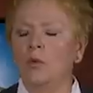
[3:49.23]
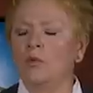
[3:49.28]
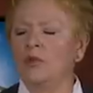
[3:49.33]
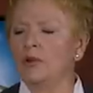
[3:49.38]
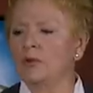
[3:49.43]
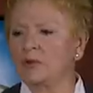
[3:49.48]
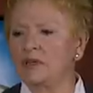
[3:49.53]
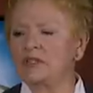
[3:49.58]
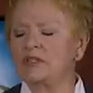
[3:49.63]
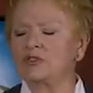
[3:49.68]

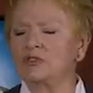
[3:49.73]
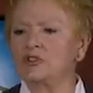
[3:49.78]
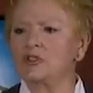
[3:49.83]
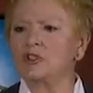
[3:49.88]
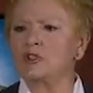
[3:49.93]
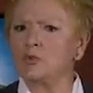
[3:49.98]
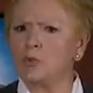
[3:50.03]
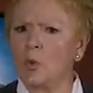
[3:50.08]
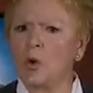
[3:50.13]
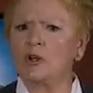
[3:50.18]
there isn't
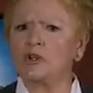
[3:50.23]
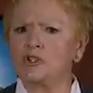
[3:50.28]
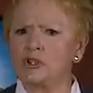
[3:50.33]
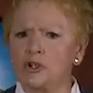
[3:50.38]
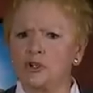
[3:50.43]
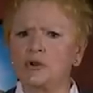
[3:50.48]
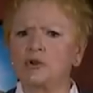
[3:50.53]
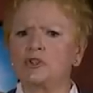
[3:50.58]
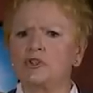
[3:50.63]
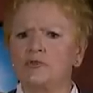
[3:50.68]
just one
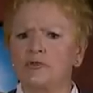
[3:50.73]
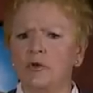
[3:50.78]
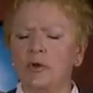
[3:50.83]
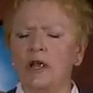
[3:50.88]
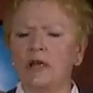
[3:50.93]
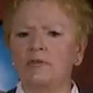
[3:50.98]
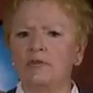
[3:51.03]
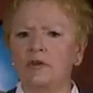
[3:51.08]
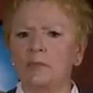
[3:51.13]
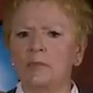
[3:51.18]
church for
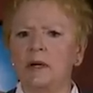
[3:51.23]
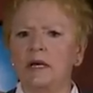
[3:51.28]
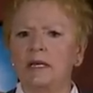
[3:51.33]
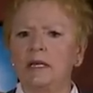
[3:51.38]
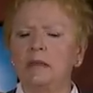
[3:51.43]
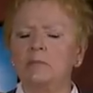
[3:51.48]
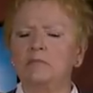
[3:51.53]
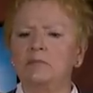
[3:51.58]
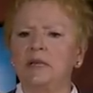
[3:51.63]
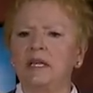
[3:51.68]

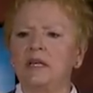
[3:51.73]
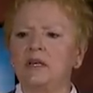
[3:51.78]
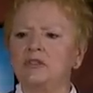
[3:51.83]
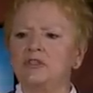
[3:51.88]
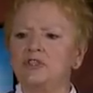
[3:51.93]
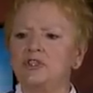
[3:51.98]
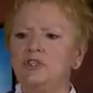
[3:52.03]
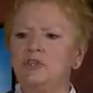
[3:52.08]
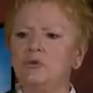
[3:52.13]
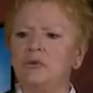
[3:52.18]
everybody,
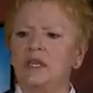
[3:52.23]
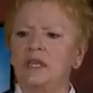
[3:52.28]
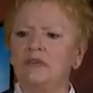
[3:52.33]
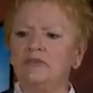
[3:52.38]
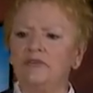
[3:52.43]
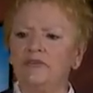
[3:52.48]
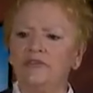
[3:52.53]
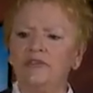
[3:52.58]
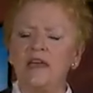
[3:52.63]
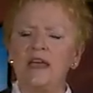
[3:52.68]
because you
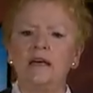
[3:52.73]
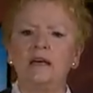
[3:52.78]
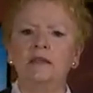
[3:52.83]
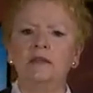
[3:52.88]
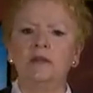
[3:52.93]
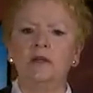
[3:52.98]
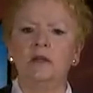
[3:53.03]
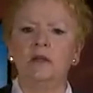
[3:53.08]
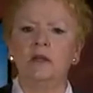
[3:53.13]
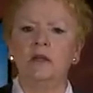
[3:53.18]
get
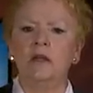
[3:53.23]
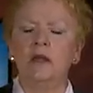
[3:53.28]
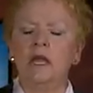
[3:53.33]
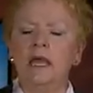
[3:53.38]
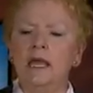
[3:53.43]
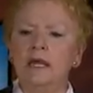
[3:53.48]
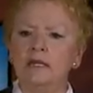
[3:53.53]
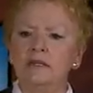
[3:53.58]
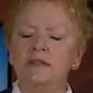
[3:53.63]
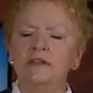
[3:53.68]
fed
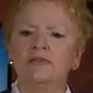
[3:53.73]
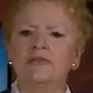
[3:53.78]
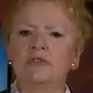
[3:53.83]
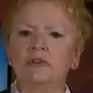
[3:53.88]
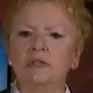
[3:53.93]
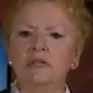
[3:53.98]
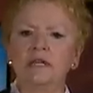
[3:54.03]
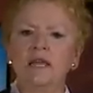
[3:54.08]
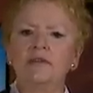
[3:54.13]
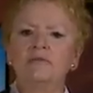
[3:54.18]
at
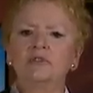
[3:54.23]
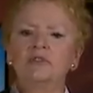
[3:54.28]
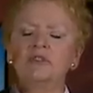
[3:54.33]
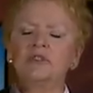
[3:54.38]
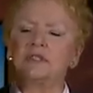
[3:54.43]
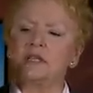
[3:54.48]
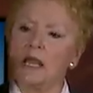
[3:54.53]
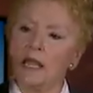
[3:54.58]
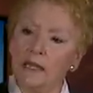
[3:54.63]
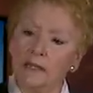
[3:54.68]
different
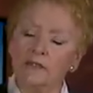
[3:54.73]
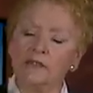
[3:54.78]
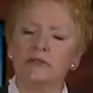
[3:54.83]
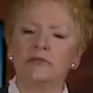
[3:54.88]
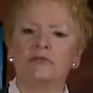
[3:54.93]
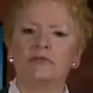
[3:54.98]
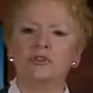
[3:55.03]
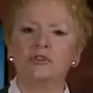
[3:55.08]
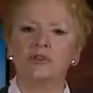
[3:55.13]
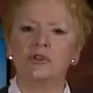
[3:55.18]
levels at
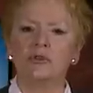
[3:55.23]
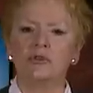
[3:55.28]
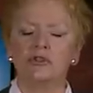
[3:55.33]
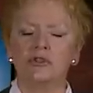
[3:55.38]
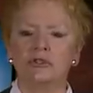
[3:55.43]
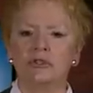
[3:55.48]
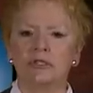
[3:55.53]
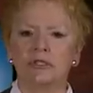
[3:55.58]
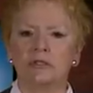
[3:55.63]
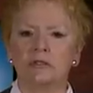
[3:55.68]
different
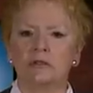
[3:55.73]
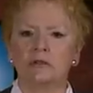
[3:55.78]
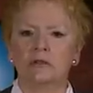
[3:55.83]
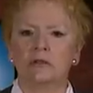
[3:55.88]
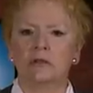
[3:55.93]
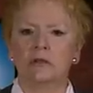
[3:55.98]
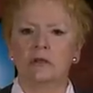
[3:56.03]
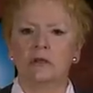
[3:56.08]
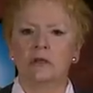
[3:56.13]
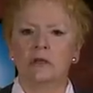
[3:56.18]
churches.
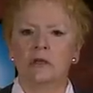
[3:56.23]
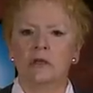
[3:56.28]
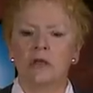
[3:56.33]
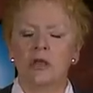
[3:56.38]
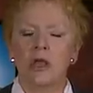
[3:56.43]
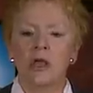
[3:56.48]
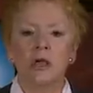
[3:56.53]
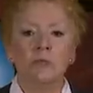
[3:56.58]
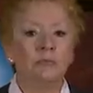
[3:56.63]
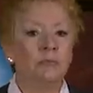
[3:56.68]

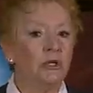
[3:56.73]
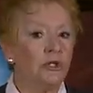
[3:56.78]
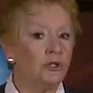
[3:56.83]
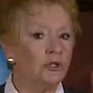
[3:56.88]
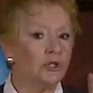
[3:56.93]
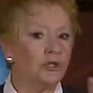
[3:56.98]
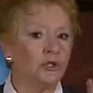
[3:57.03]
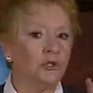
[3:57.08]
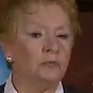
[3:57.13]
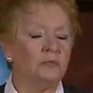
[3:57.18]
But
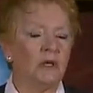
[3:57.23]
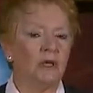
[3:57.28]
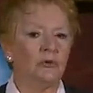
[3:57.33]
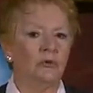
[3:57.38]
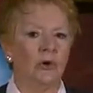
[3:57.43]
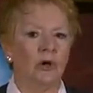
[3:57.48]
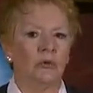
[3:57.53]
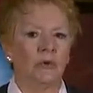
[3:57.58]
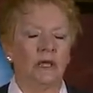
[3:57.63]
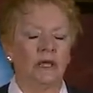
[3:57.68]
you should be
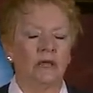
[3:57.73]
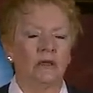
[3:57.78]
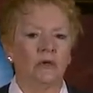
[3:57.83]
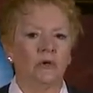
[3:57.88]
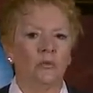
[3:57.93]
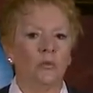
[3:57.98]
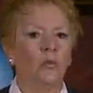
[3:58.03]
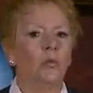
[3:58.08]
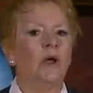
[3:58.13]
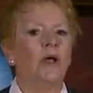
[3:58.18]
growing.
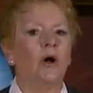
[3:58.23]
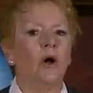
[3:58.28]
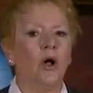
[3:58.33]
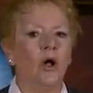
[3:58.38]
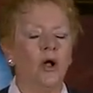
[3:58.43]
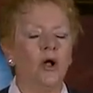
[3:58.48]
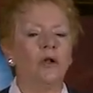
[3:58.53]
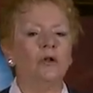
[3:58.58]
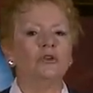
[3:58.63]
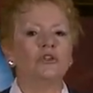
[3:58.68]
We
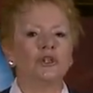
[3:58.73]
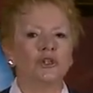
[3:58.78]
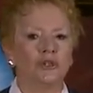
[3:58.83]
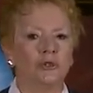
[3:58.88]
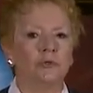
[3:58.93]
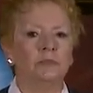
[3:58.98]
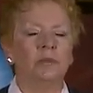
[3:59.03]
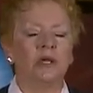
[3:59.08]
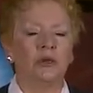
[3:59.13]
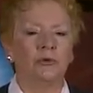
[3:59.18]
all
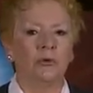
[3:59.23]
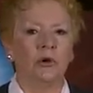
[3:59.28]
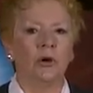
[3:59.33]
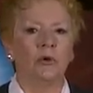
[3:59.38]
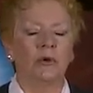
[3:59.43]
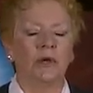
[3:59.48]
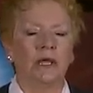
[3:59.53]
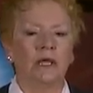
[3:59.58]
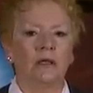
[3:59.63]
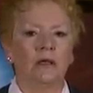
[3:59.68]
should be
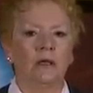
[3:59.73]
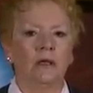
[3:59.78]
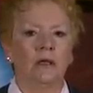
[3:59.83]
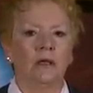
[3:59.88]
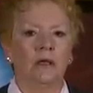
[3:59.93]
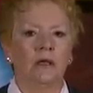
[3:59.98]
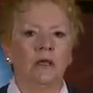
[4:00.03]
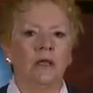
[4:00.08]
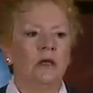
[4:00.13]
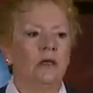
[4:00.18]
growing
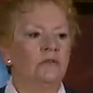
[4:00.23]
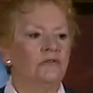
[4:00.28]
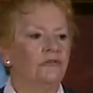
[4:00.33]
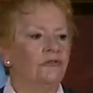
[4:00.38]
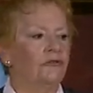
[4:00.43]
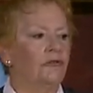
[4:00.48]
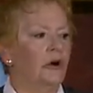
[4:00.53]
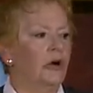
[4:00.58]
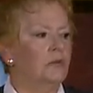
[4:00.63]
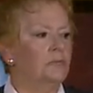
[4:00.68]

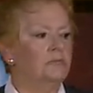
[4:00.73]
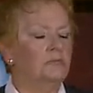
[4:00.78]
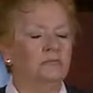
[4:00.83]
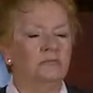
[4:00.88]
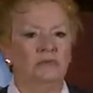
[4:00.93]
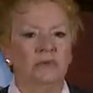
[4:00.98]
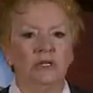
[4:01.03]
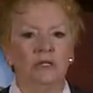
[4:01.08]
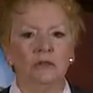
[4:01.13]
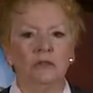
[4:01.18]

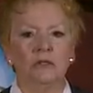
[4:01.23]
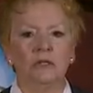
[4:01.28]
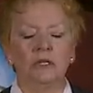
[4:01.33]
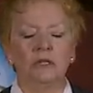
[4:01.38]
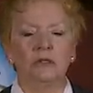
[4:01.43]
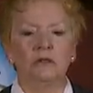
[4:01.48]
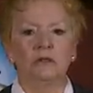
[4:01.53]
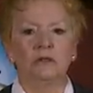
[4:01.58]
from milk